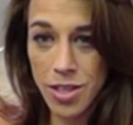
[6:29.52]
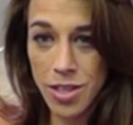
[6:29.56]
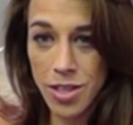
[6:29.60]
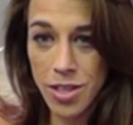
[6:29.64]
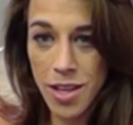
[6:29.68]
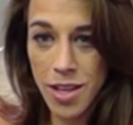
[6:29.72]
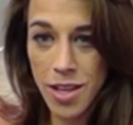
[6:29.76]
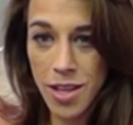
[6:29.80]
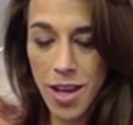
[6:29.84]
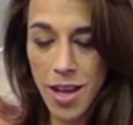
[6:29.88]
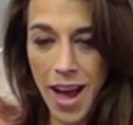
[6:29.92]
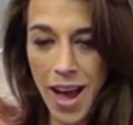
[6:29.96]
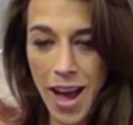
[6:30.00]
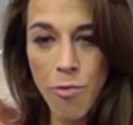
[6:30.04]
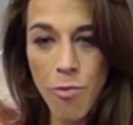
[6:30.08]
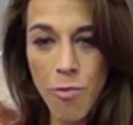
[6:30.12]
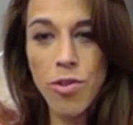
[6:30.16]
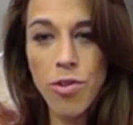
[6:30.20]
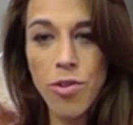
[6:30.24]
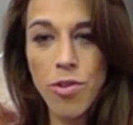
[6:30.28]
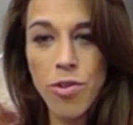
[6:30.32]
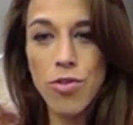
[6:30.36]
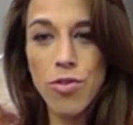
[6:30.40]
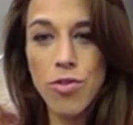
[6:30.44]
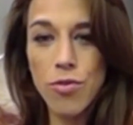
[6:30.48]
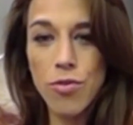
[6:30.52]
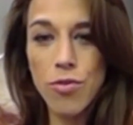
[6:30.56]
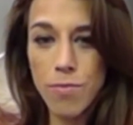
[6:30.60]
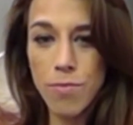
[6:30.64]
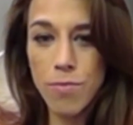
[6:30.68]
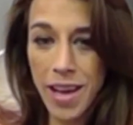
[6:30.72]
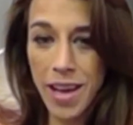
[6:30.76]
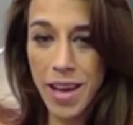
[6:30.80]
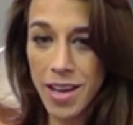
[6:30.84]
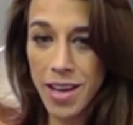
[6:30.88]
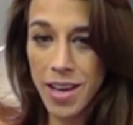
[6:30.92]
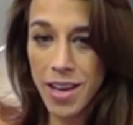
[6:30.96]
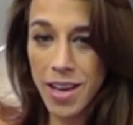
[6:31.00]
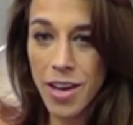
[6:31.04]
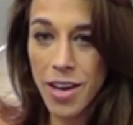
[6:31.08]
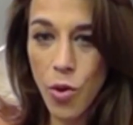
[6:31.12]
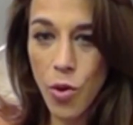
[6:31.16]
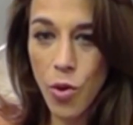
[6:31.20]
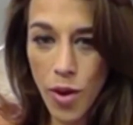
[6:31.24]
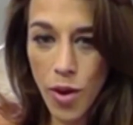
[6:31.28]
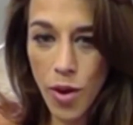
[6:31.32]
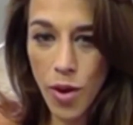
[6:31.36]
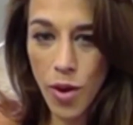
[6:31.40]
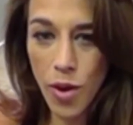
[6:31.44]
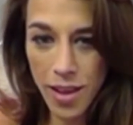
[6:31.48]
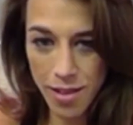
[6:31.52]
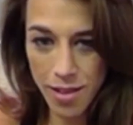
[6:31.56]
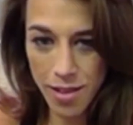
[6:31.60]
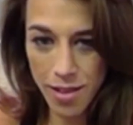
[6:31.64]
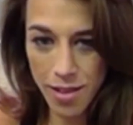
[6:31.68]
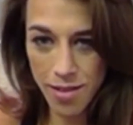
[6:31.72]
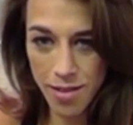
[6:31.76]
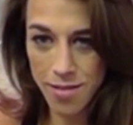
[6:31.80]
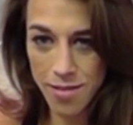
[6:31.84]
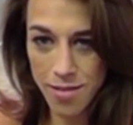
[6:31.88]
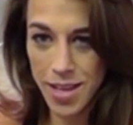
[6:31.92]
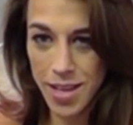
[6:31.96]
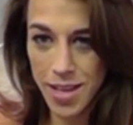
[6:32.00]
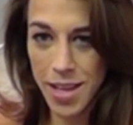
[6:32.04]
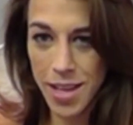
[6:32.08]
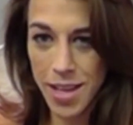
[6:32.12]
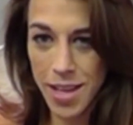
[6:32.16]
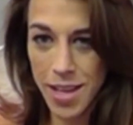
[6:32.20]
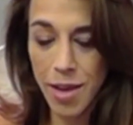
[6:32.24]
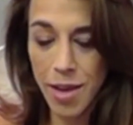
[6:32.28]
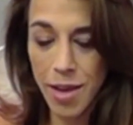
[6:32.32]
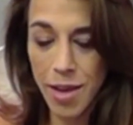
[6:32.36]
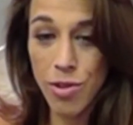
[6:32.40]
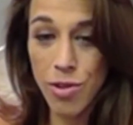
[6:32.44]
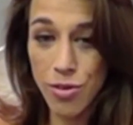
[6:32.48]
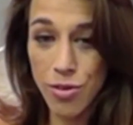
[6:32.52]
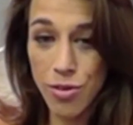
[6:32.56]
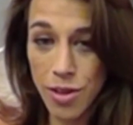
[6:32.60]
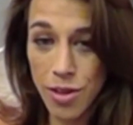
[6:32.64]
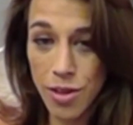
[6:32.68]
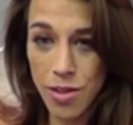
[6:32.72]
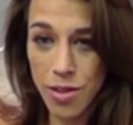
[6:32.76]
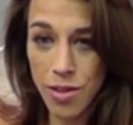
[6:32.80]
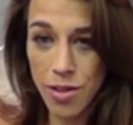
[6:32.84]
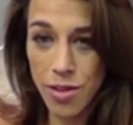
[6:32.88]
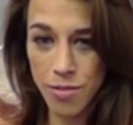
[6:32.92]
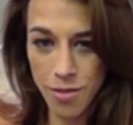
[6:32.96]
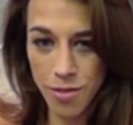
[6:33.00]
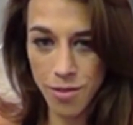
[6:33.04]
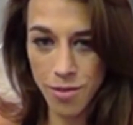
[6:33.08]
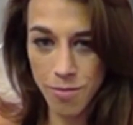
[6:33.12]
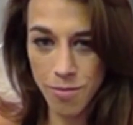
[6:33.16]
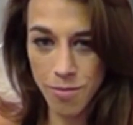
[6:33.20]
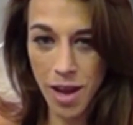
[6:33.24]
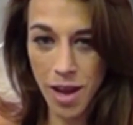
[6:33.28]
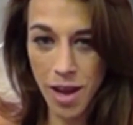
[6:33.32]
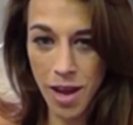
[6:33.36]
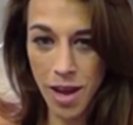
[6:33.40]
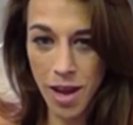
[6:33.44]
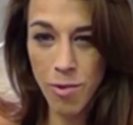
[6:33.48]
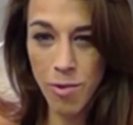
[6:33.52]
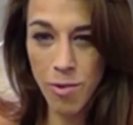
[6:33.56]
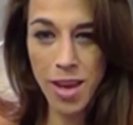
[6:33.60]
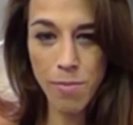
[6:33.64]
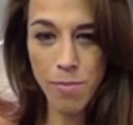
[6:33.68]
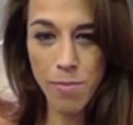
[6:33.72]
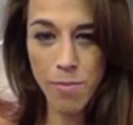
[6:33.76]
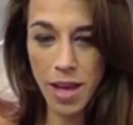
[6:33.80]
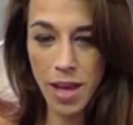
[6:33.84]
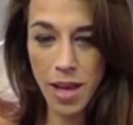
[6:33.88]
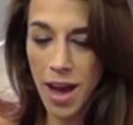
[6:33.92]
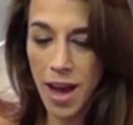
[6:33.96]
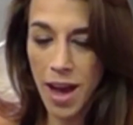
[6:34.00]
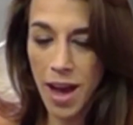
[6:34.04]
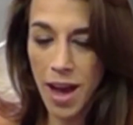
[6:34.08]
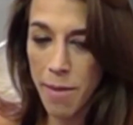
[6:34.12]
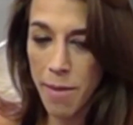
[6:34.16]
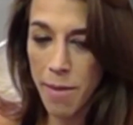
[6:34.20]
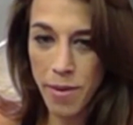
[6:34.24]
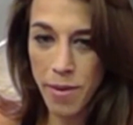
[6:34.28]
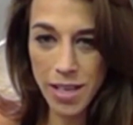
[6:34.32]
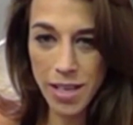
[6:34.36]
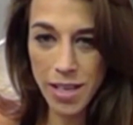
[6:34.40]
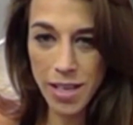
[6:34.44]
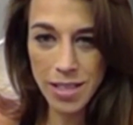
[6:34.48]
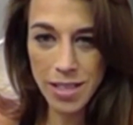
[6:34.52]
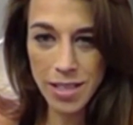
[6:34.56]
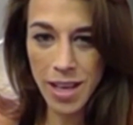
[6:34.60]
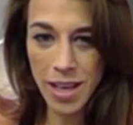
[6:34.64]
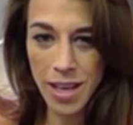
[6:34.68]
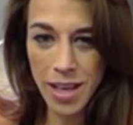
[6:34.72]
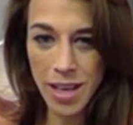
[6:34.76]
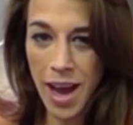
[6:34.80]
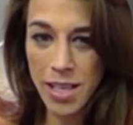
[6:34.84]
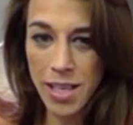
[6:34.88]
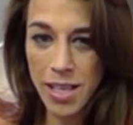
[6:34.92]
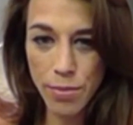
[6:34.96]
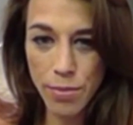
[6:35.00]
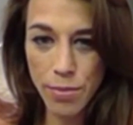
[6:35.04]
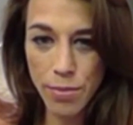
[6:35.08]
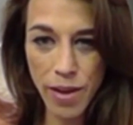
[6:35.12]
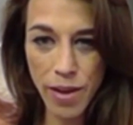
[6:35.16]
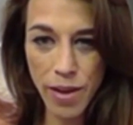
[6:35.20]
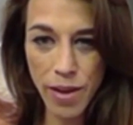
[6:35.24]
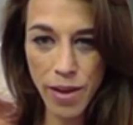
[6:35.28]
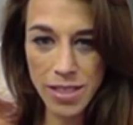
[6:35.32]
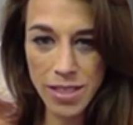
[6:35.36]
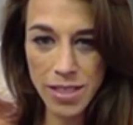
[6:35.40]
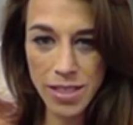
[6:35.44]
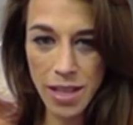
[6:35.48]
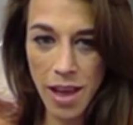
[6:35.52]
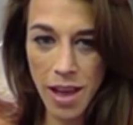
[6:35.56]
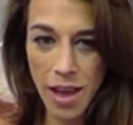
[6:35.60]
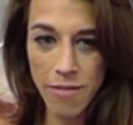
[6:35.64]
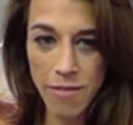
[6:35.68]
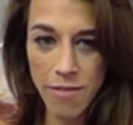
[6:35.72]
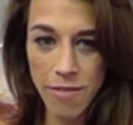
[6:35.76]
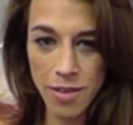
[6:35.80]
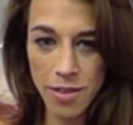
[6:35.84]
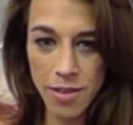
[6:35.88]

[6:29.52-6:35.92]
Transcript: submission. I want to make her quit, and I will do that. I will keep the highest pace